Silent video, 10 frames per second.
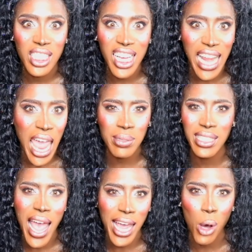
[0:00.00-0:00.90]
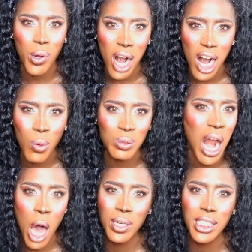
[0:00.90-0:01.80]
Your damn shadow, girl. What's
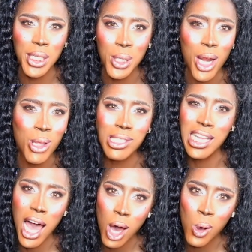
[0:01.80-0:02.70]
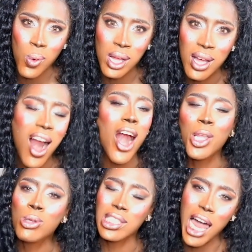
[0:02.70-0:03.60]
wrong with you? Are you slow? Are
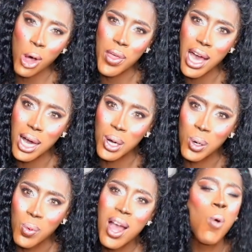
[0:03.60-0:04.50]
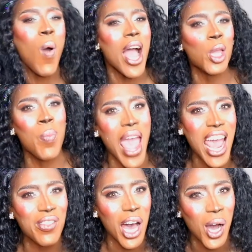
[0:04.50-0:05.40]
you slow, though? Why are you
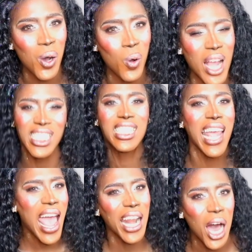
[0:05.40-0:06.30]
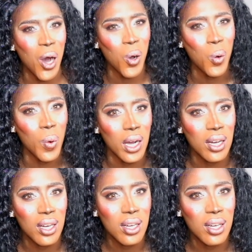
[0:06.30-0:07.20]
mad, though? It's a shadow.
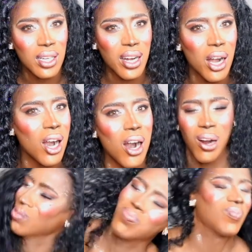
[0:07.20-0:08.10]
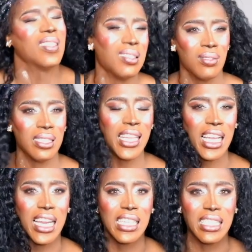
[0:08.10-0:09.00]
Girl,
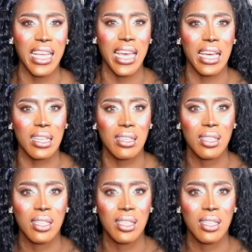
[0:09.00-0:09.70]
sick of this shit.